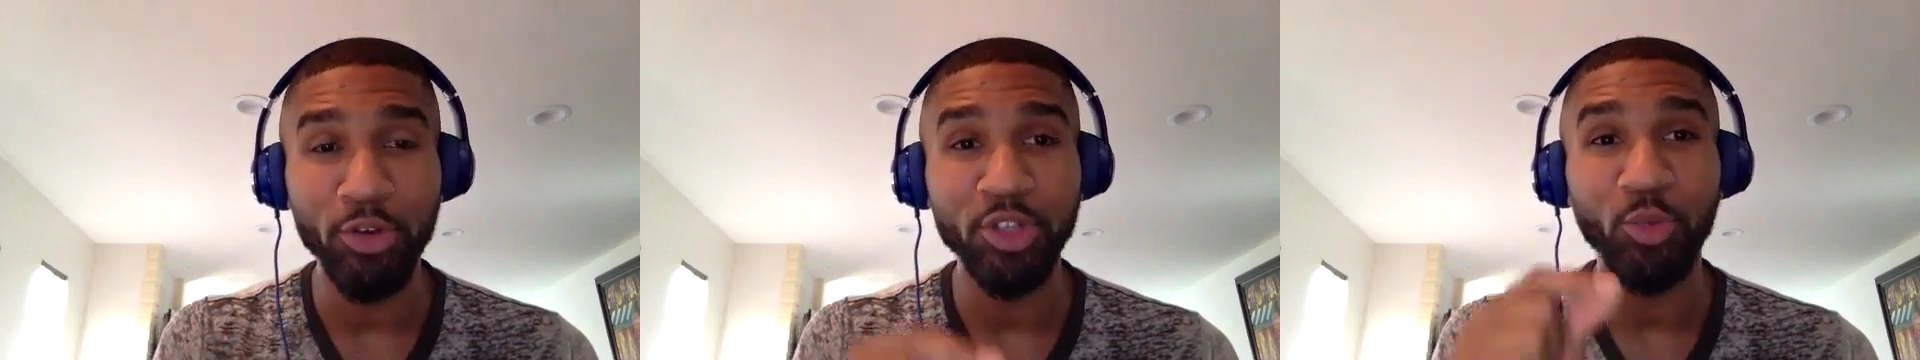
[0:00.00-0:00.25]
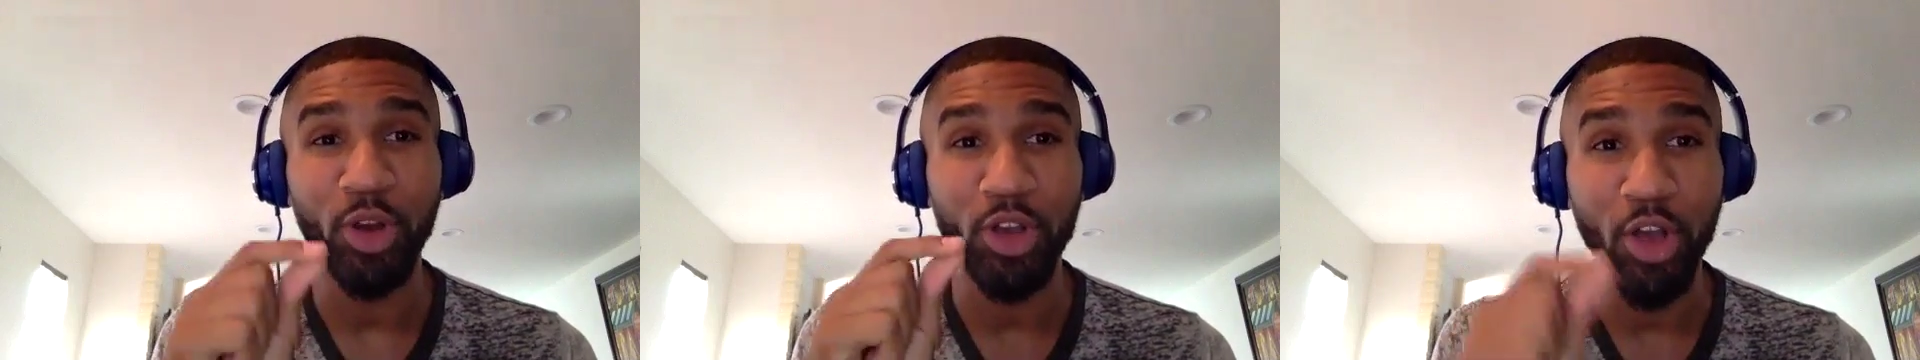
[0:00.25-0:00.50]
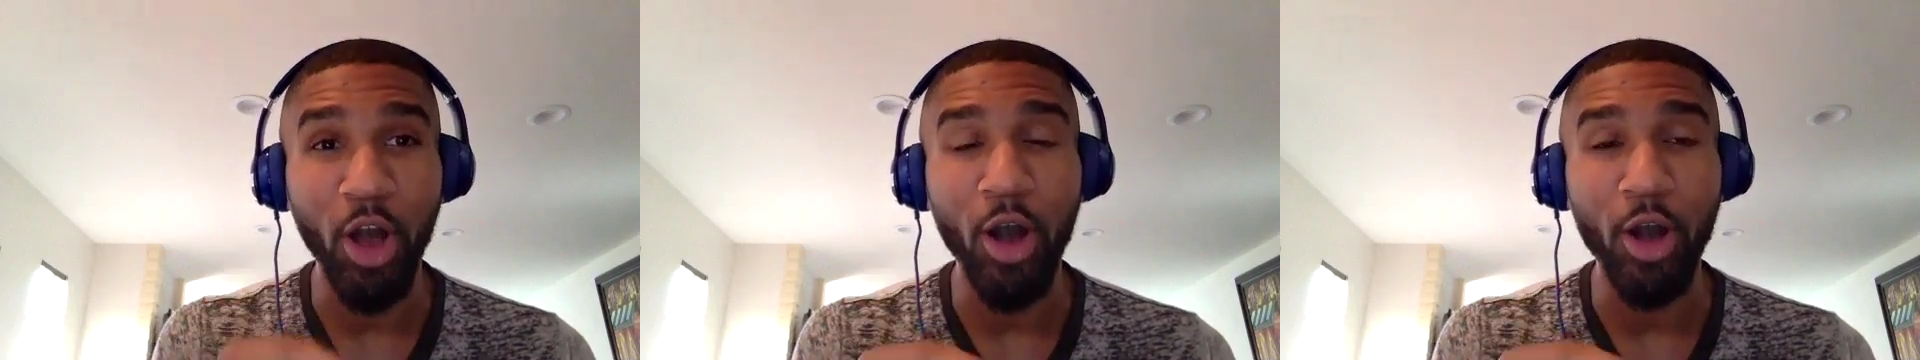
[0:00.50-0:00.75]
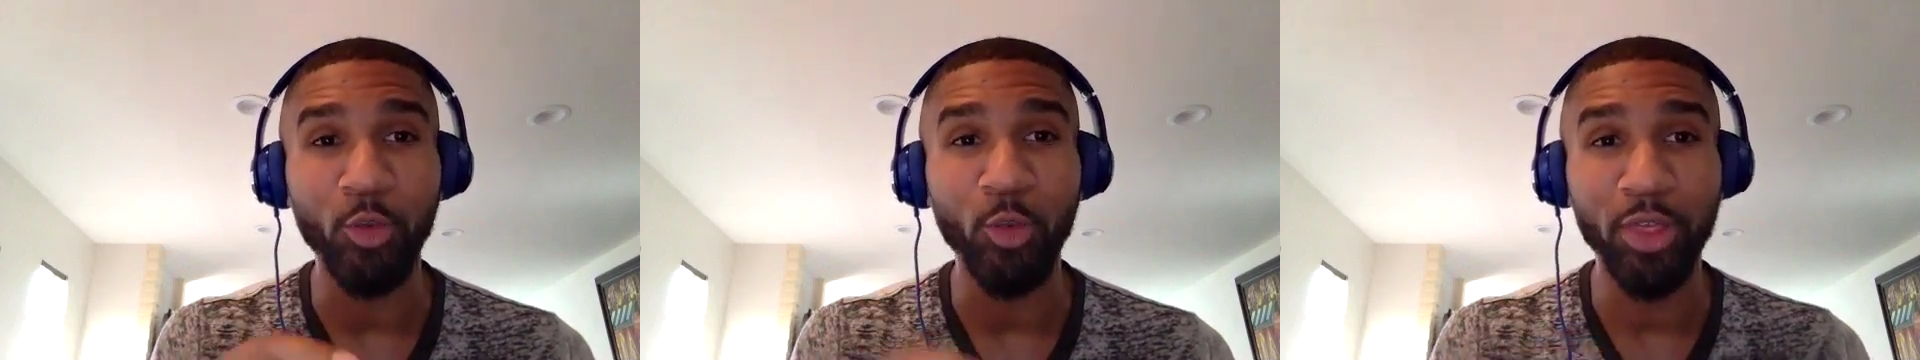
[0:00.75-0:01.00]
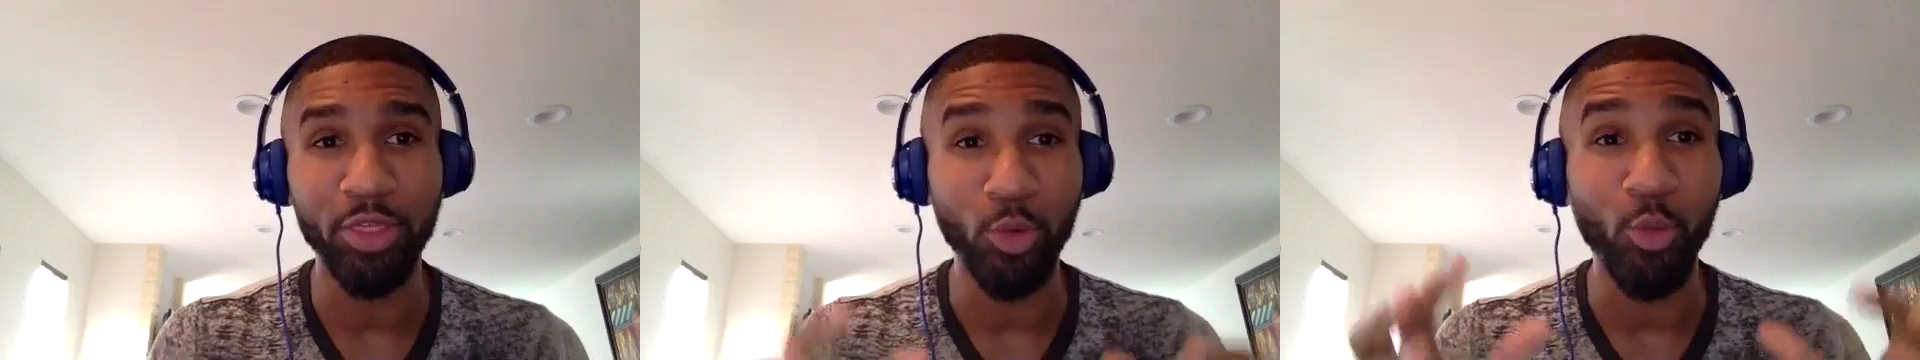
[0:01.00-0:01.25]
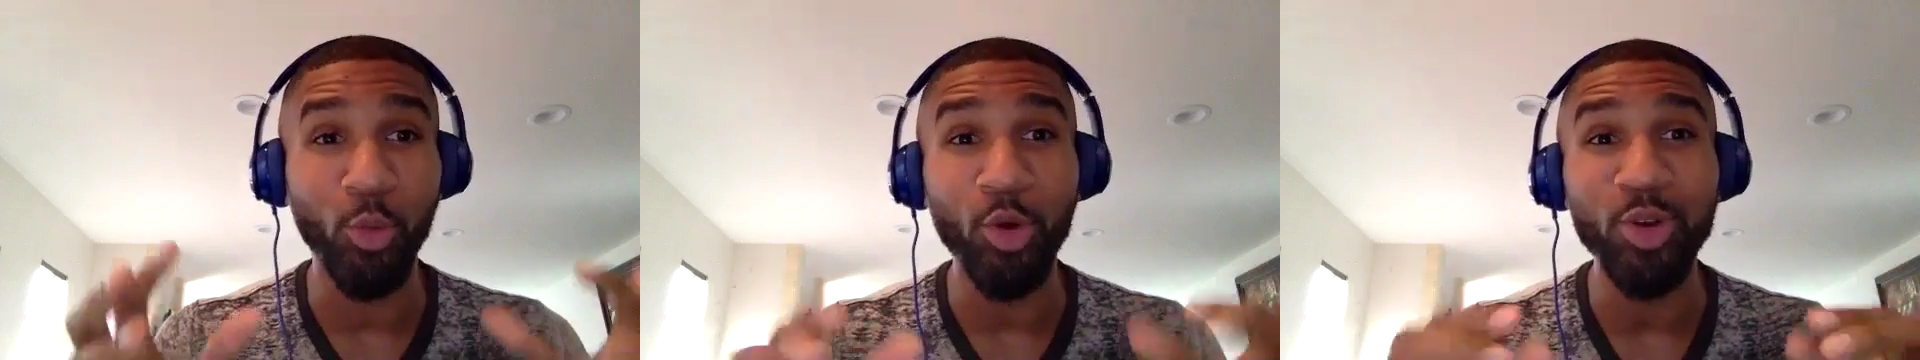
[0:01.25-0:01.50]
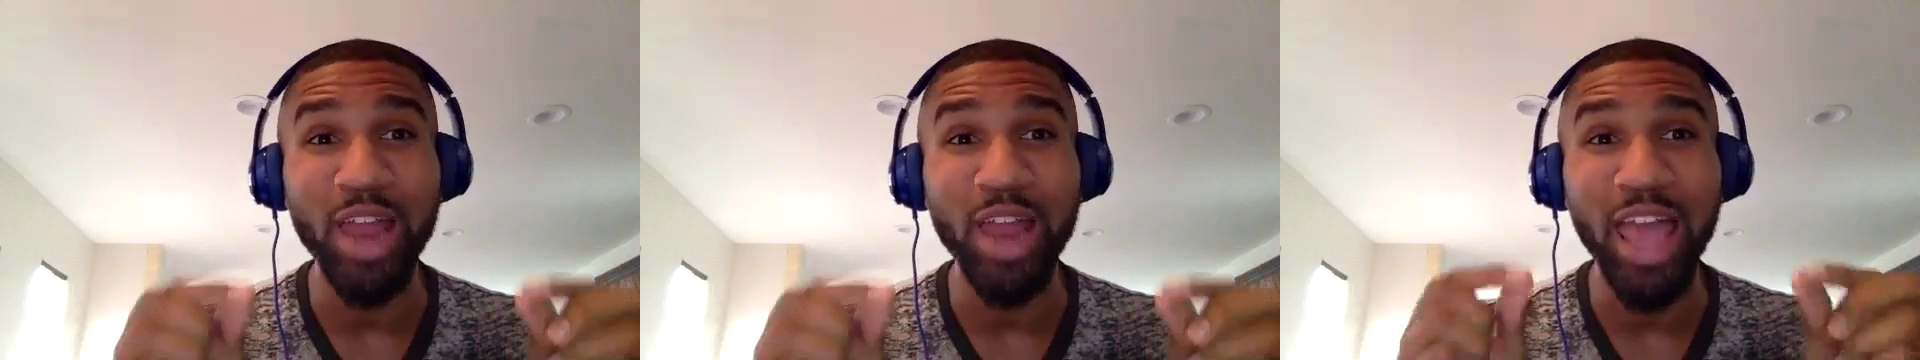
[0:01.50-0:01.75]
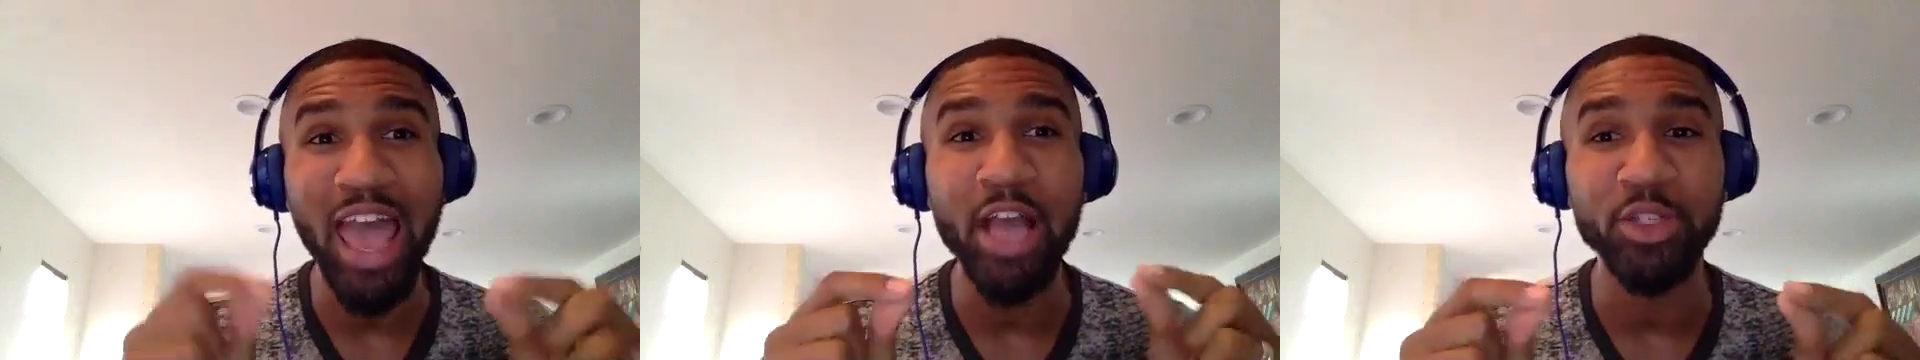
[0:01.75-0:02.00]
what God, what the world
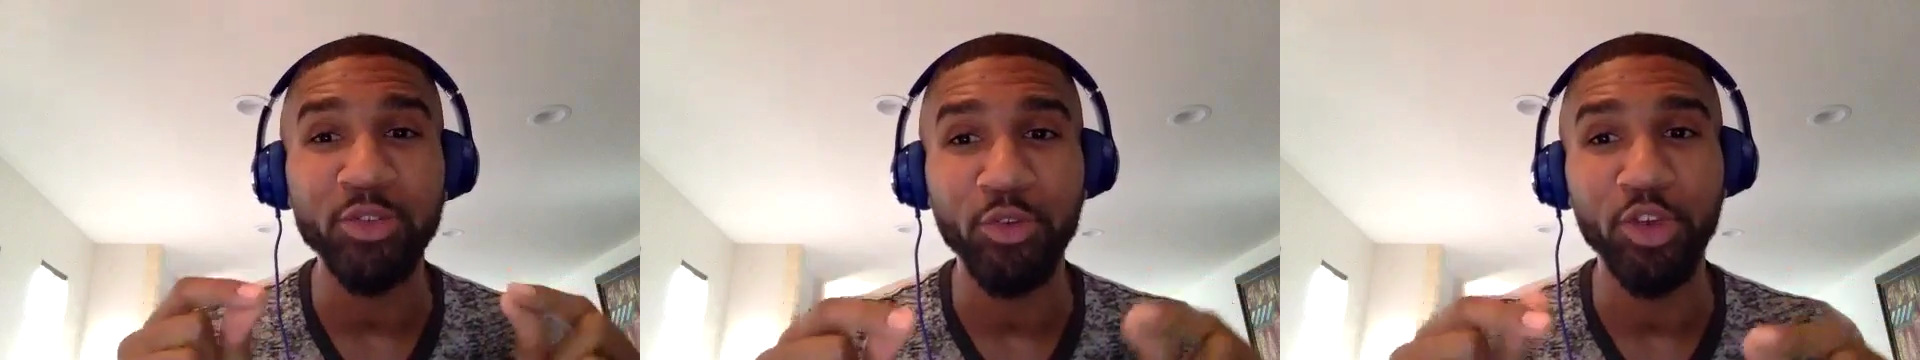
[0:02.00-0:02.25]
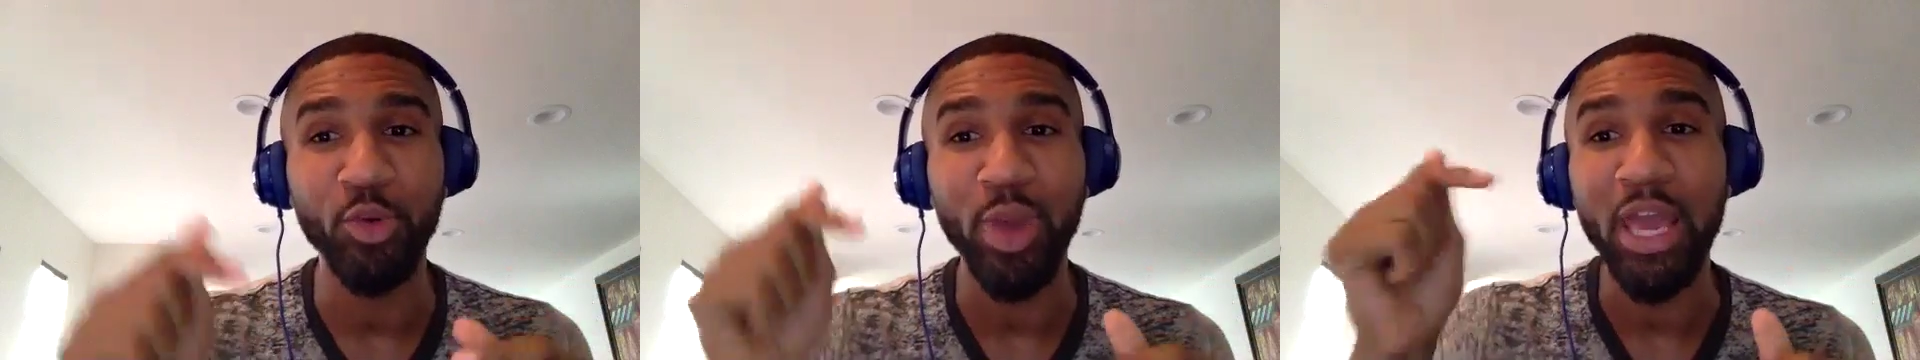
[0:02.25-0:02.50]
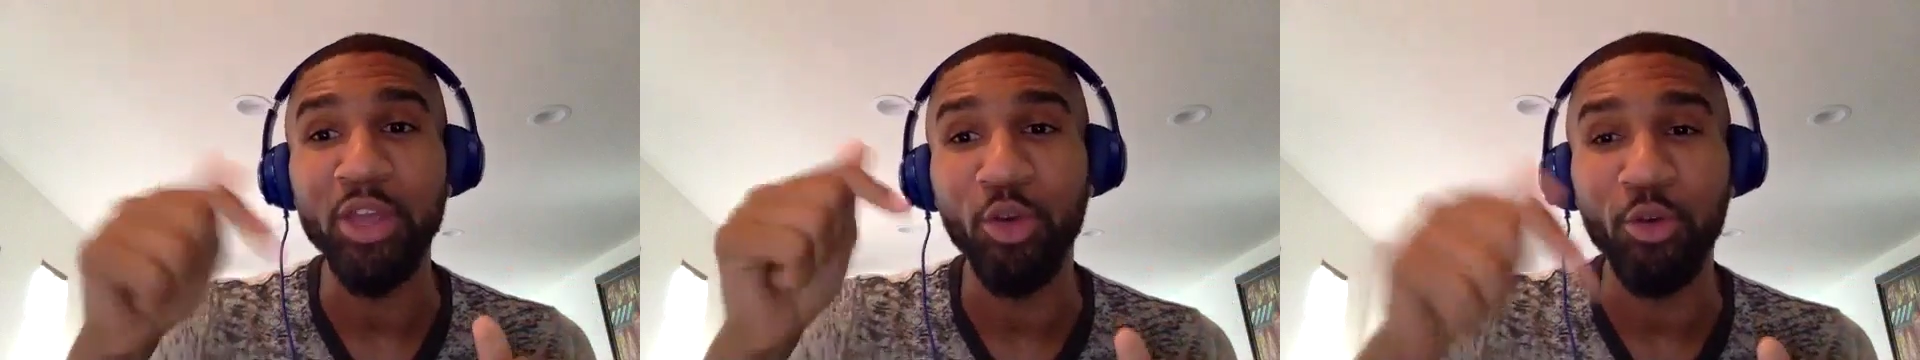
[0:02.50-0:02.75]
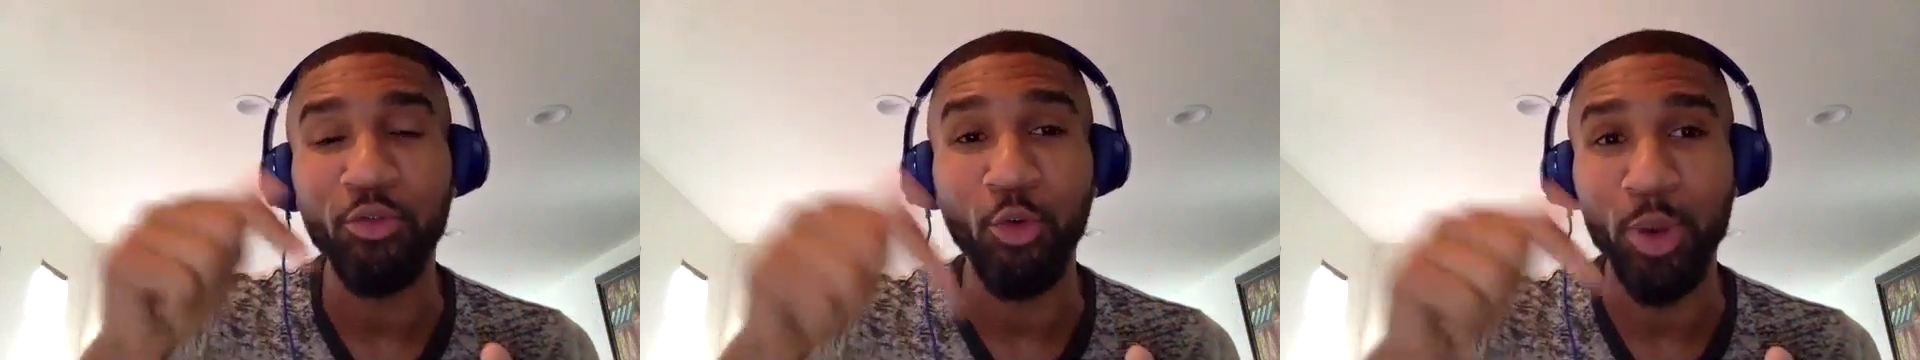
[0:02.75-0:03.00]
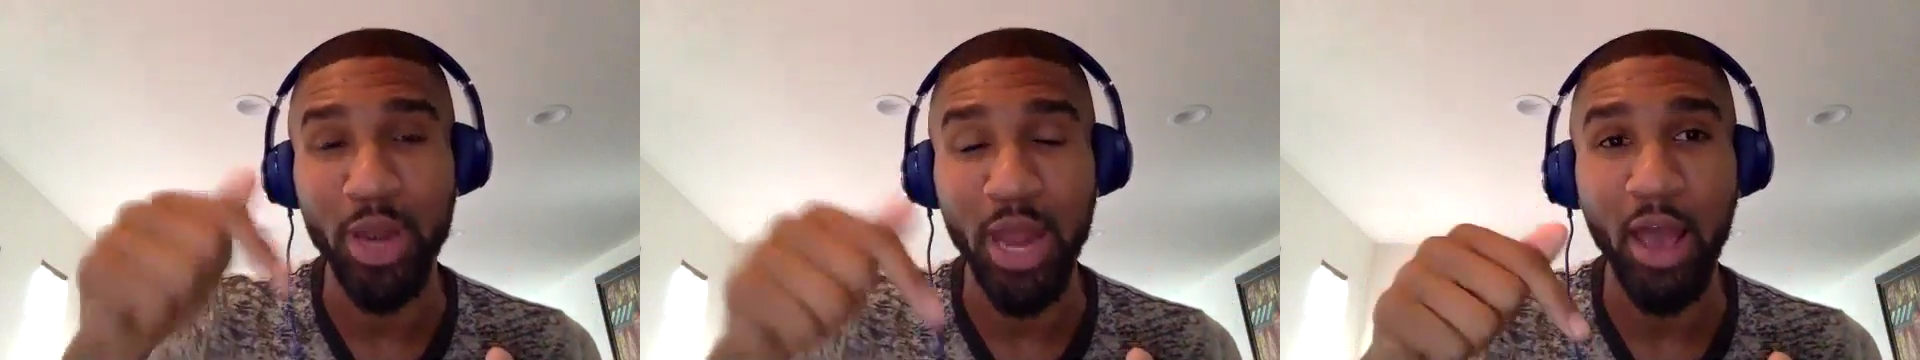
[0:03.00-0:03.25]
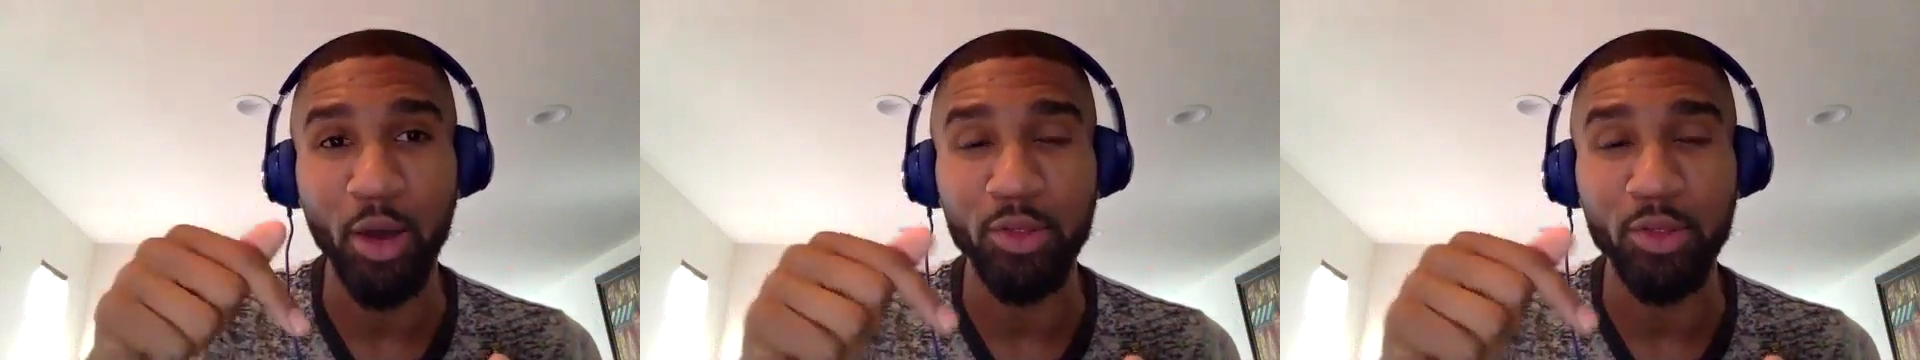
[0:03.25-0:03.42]
has for you in your for now.